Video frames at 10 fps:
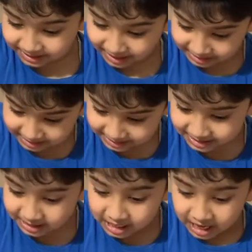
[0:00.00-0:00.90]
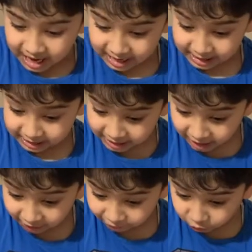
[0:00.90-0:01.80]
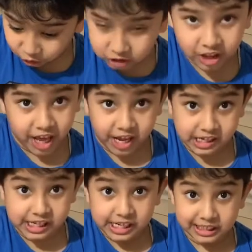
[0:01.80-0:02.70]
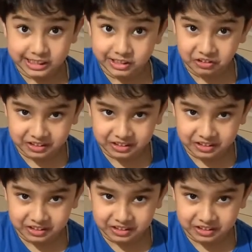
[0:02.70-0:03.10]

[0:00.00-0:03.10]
And this entire full thing is 360.